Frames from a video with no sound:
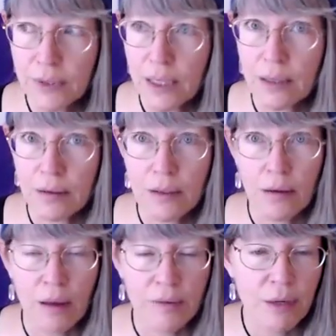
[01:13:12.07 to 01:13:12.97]
like
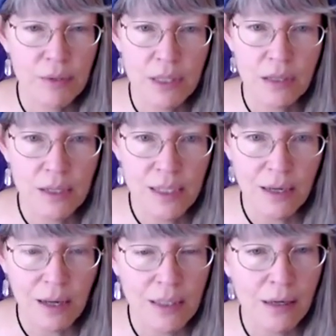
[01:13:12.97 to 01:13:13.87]
I think it was in
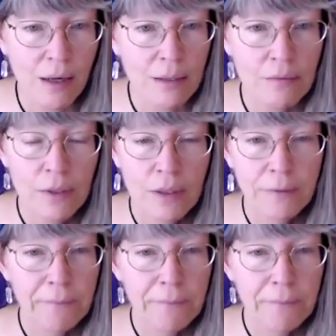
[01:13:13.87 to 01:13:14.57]
1999.